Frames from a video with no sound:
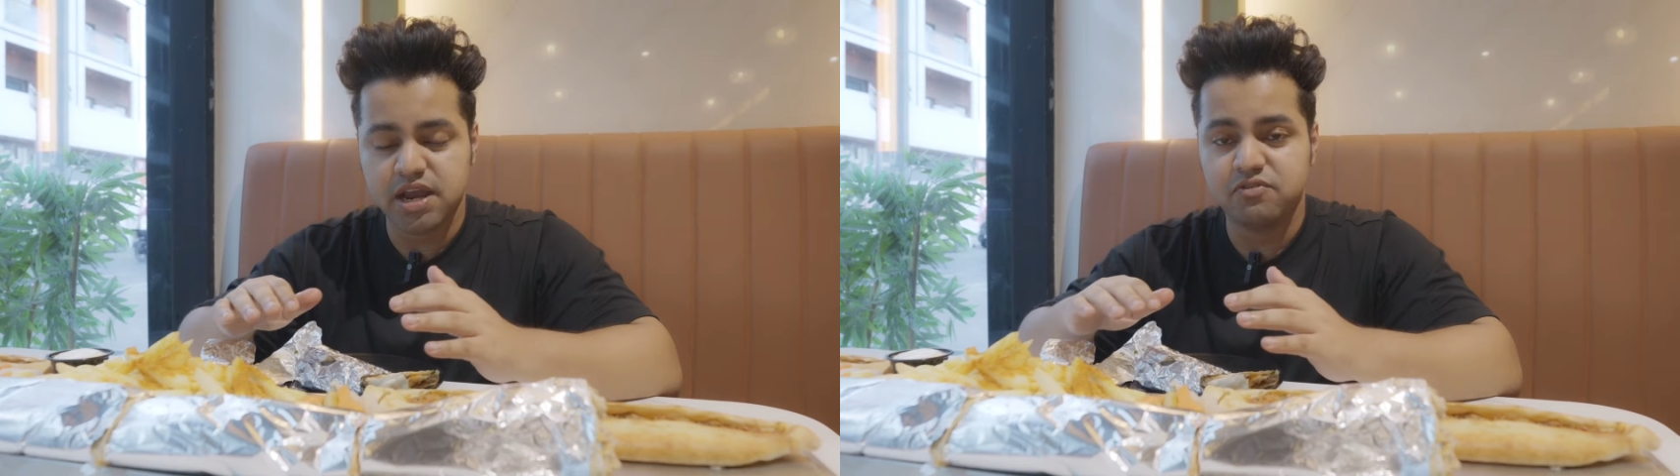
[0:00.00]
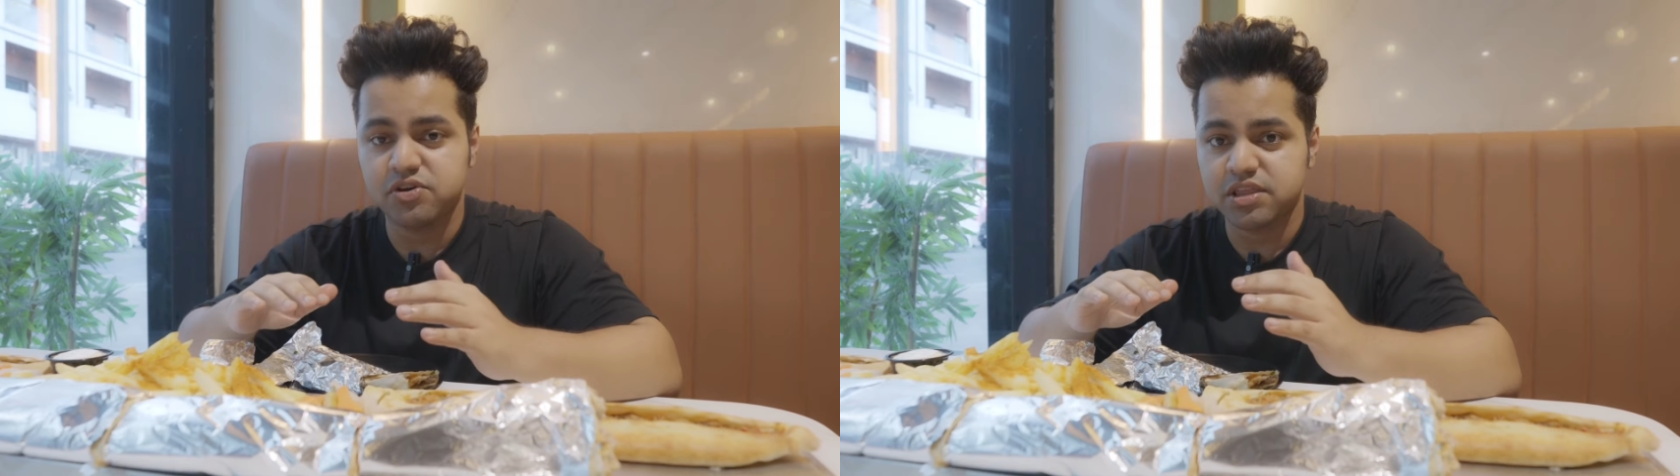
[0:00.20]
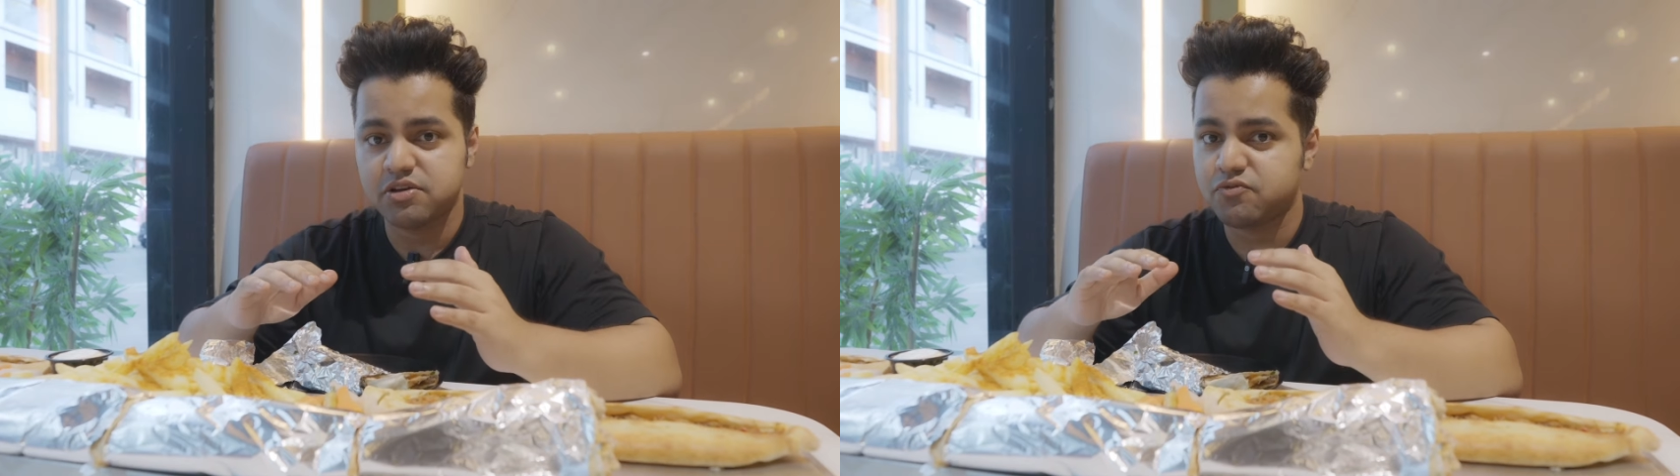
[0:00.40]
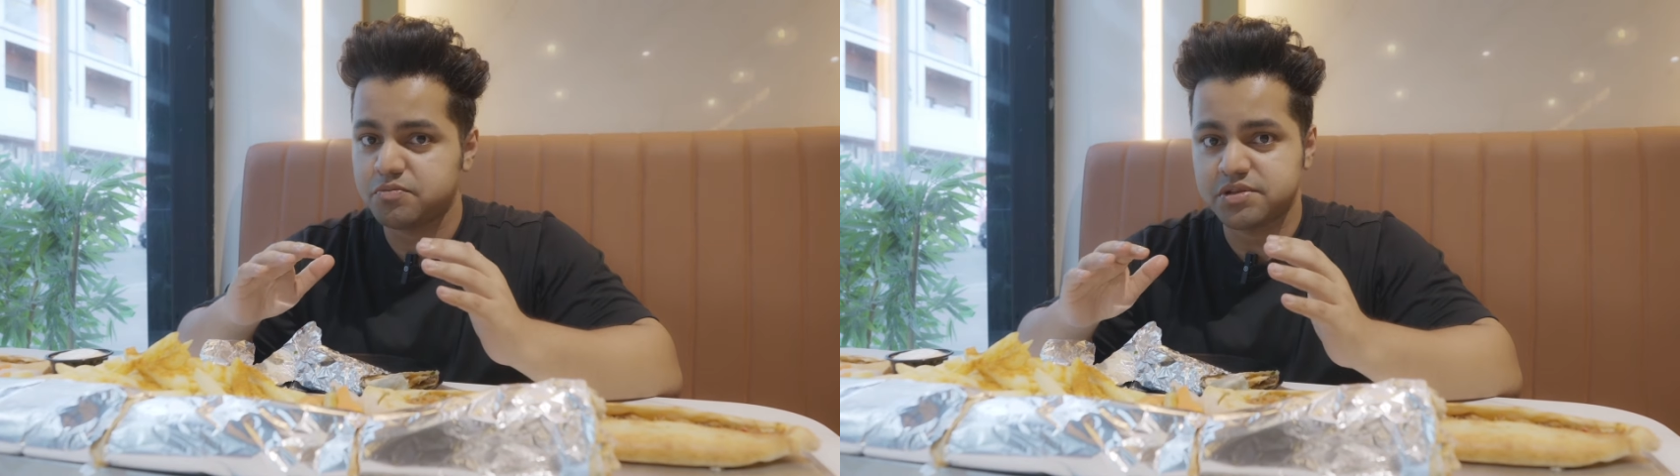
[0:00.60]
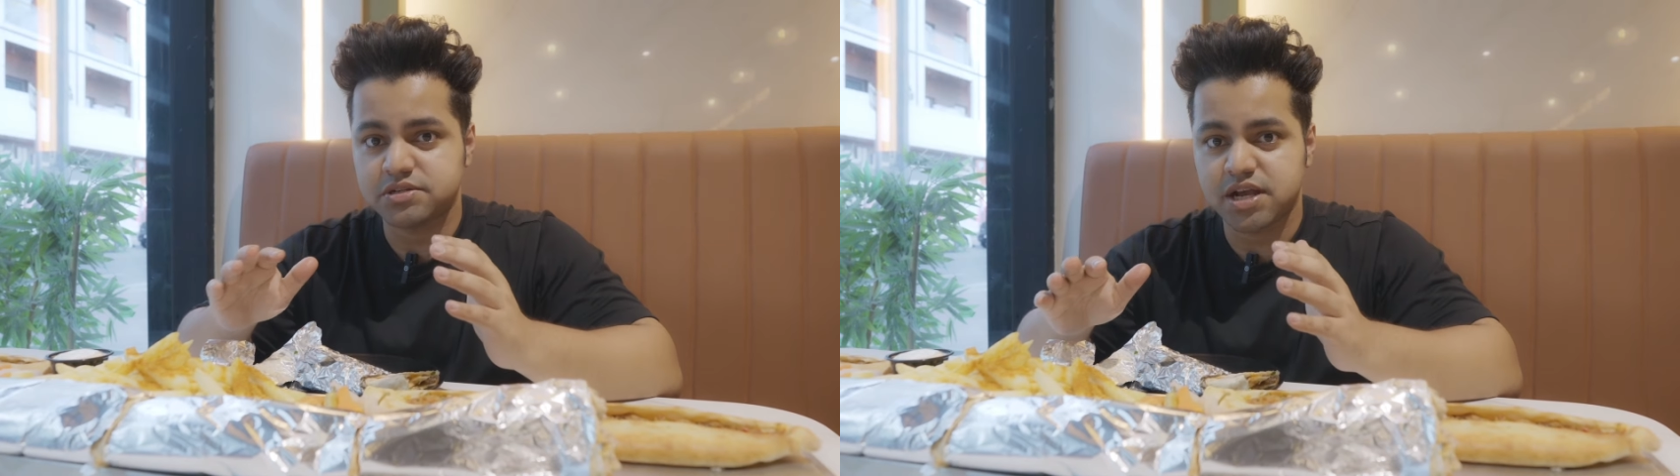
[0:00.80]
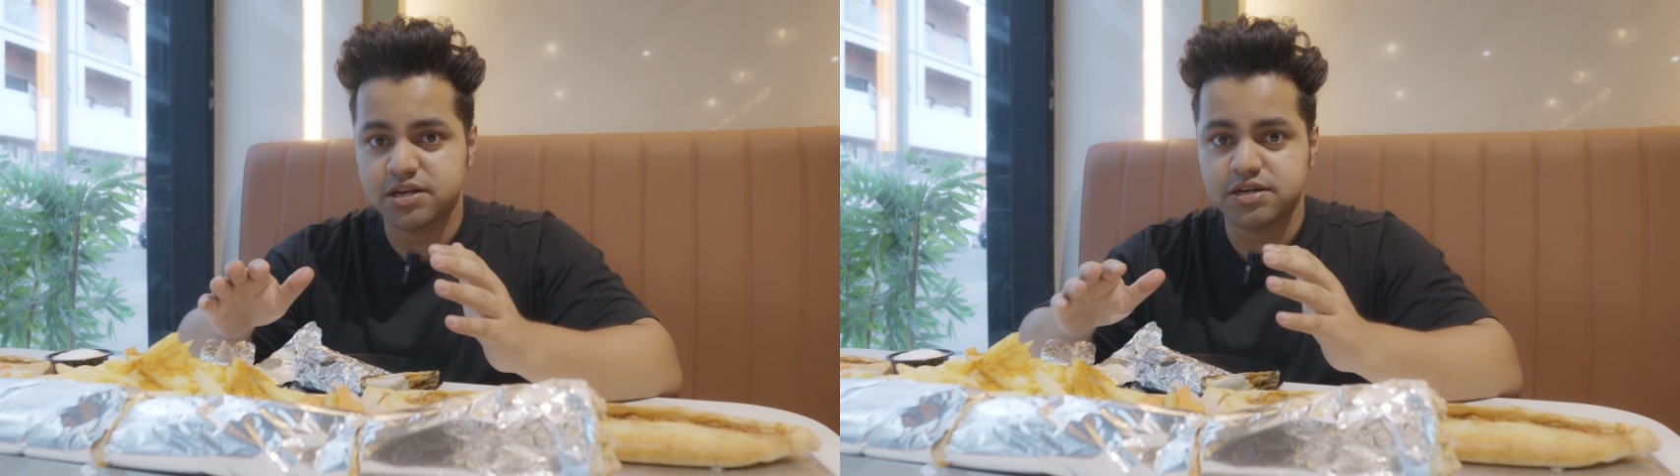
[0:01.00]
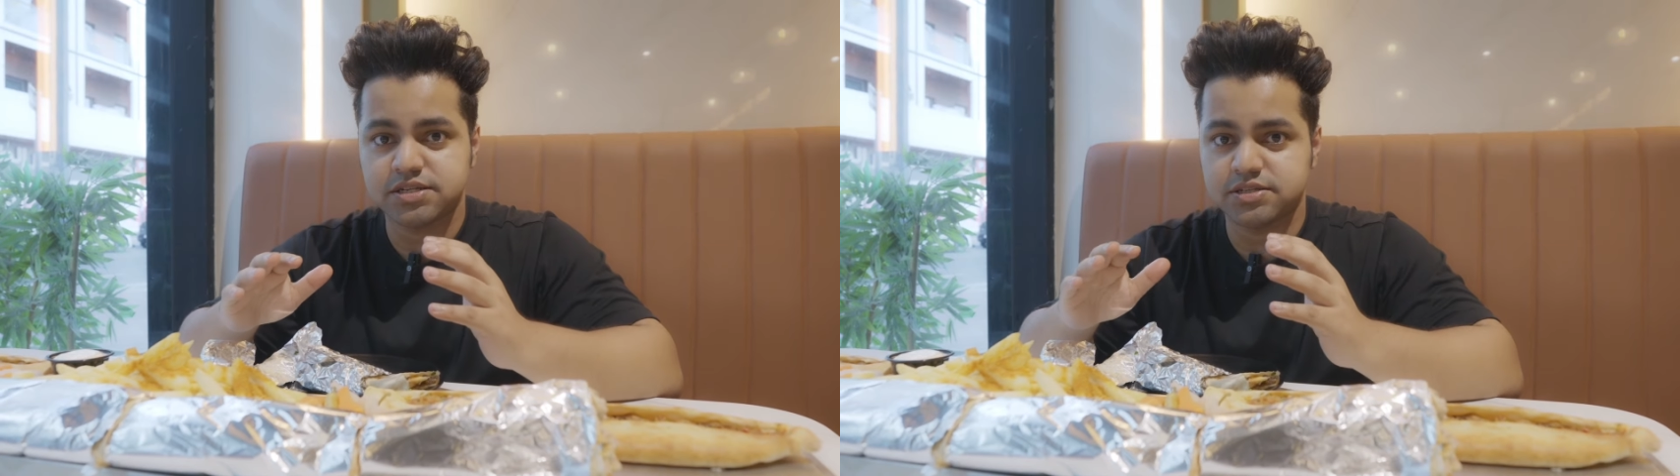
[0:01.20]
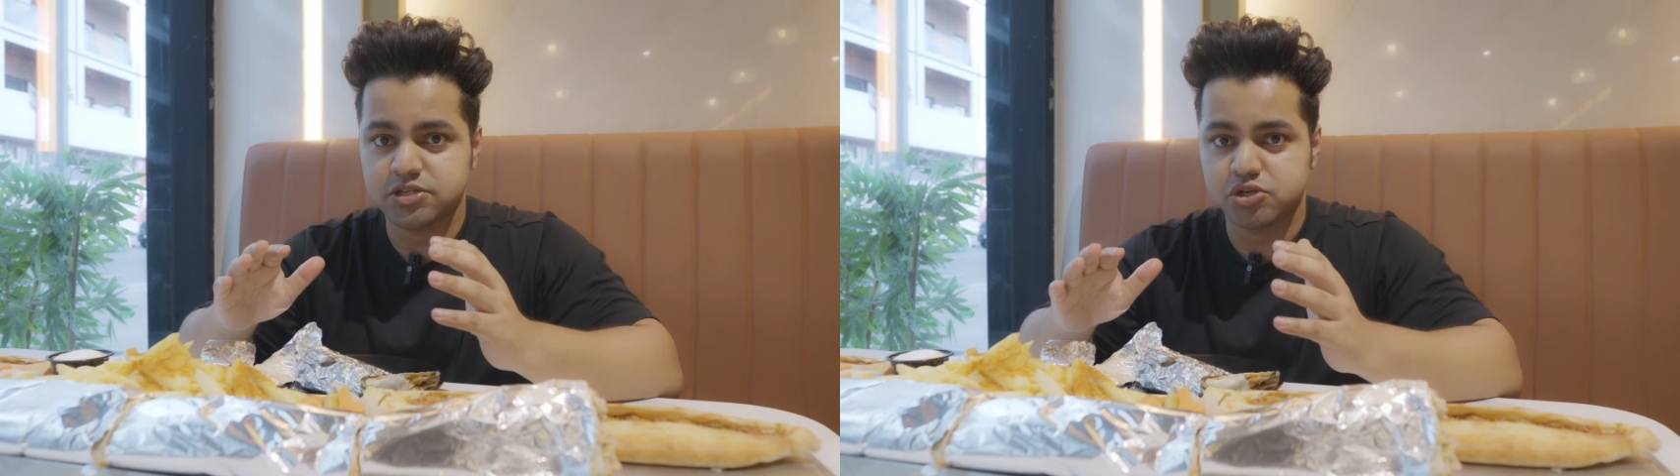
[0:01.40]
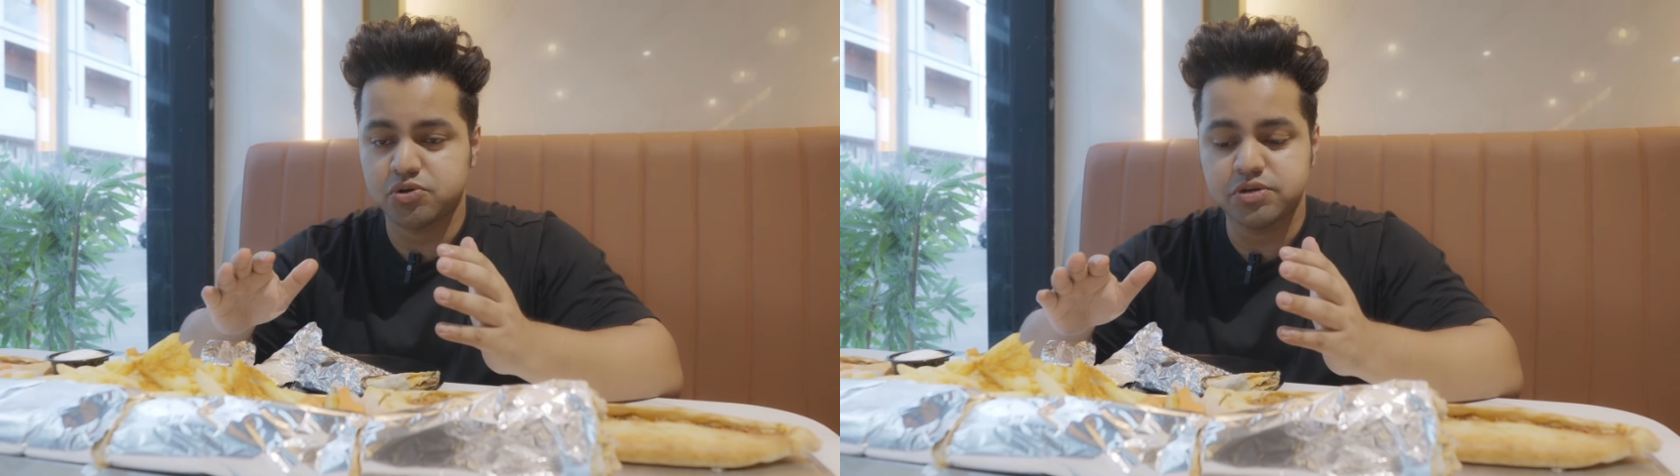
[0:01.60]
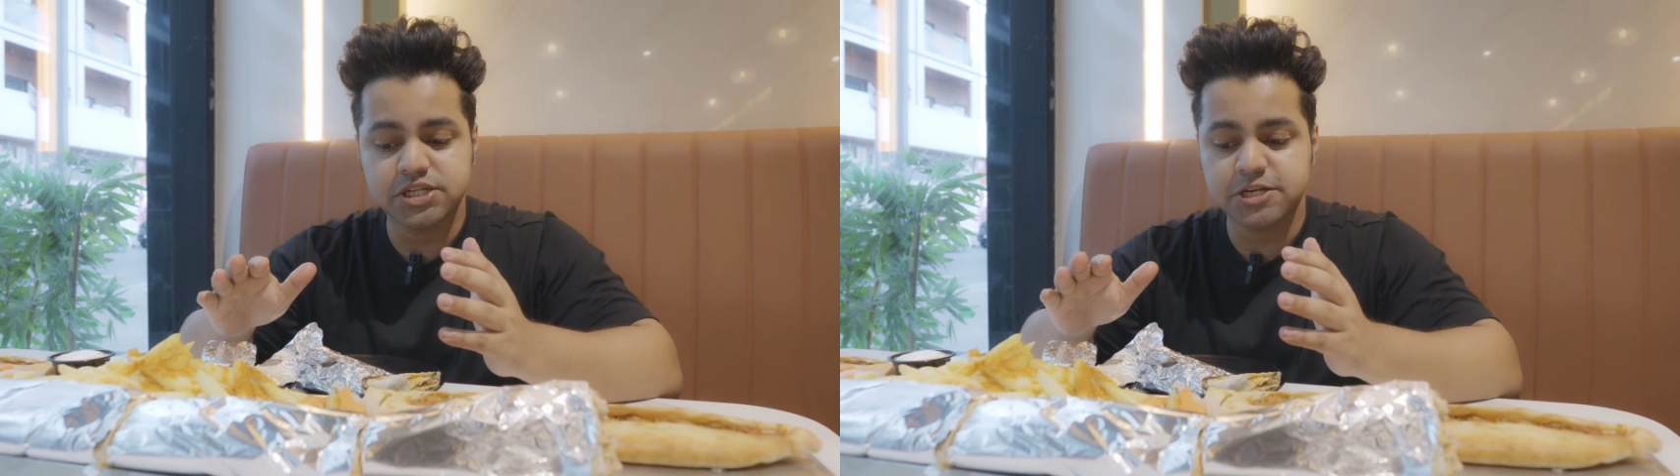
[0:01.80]
Everything from the standards and
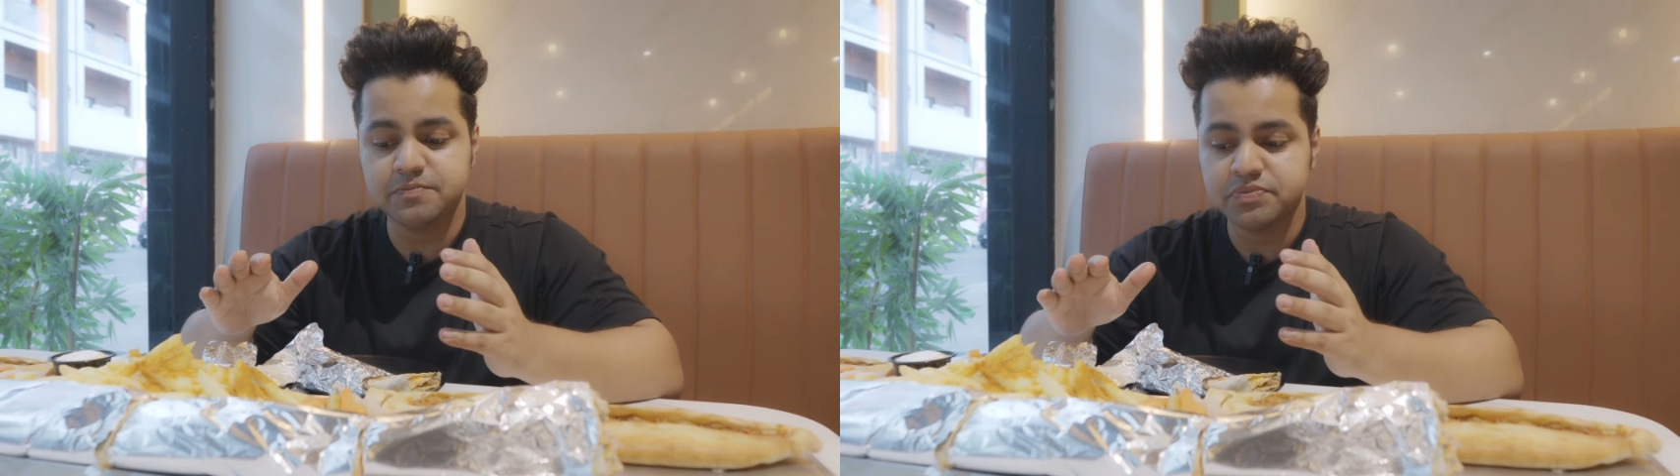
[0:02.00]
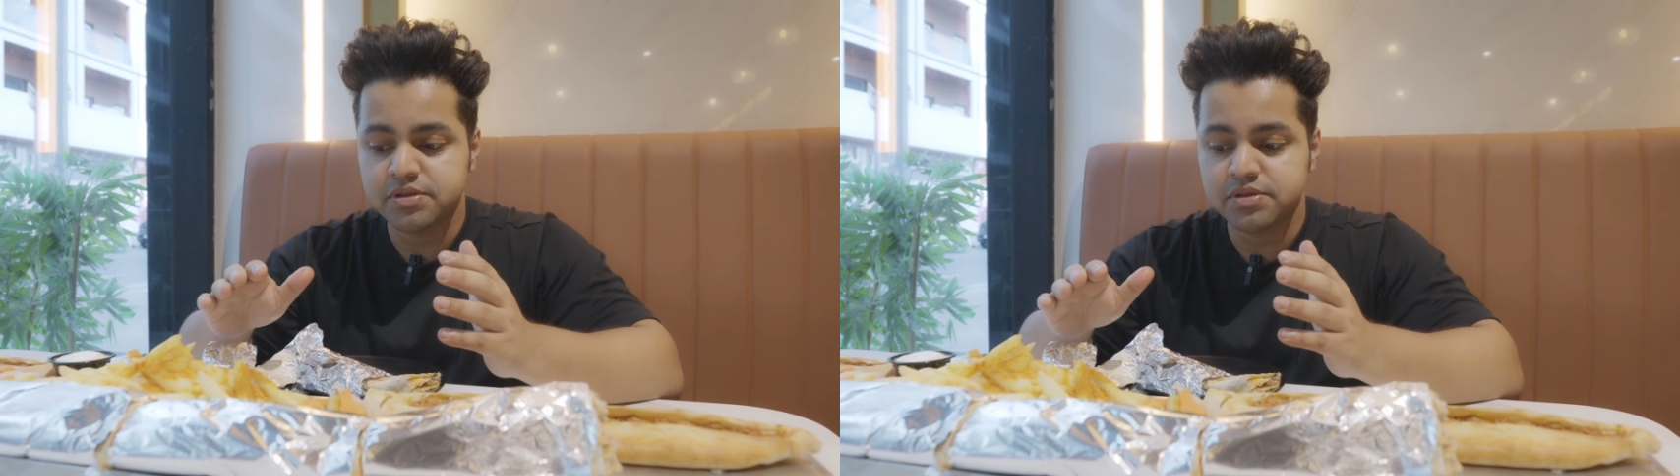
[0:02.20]
security